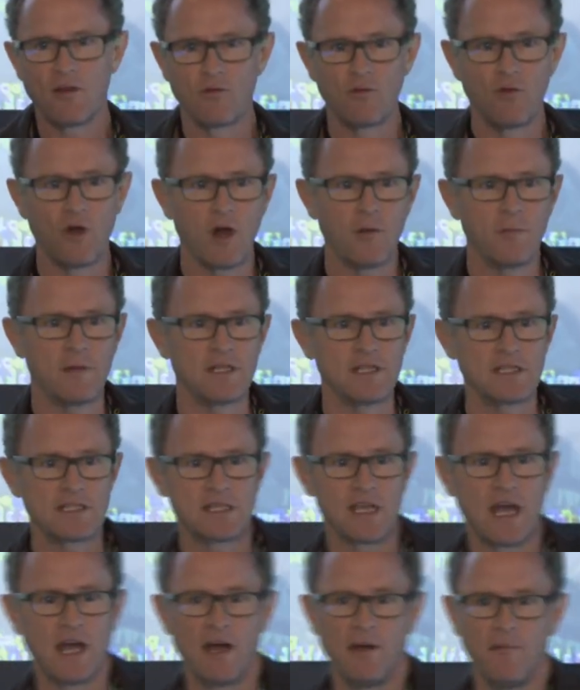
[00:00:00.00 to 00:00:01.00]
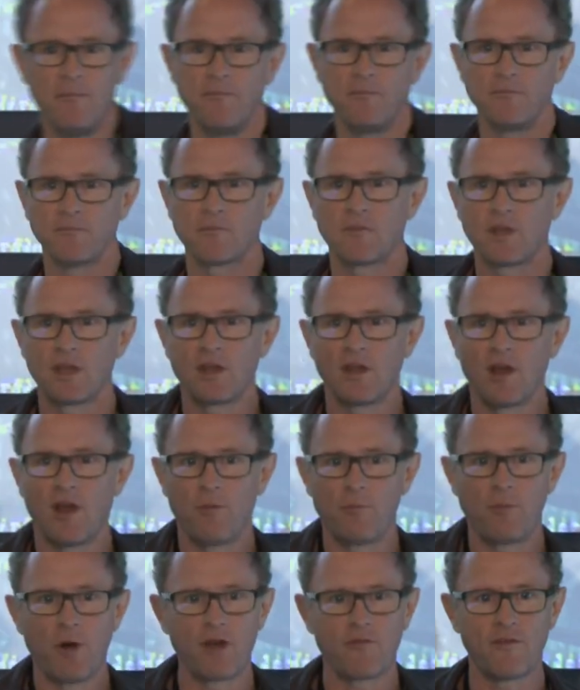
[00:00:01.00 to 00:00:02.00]
Rob is um,
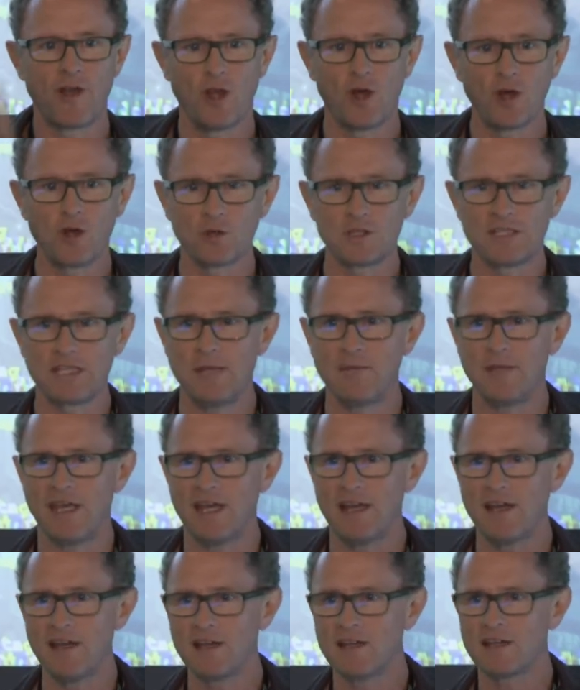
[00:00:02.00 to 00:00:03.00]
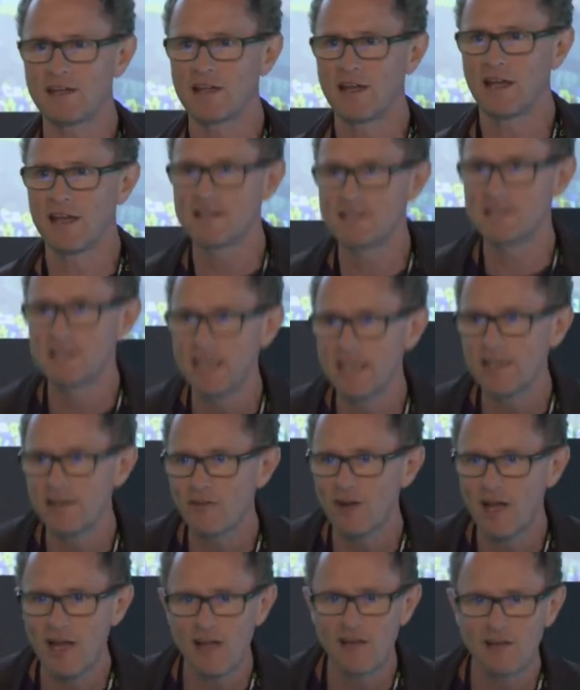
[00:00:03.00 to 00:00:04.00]
part of our local team here. And is Dean
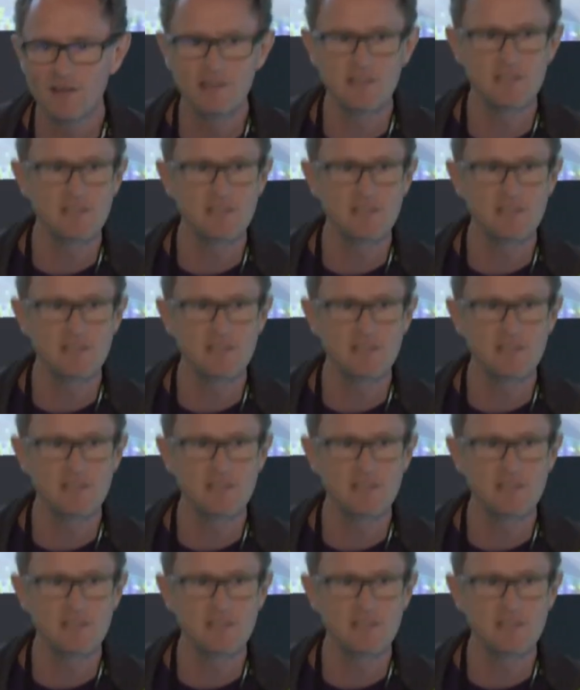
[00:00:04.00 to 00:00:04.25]
around?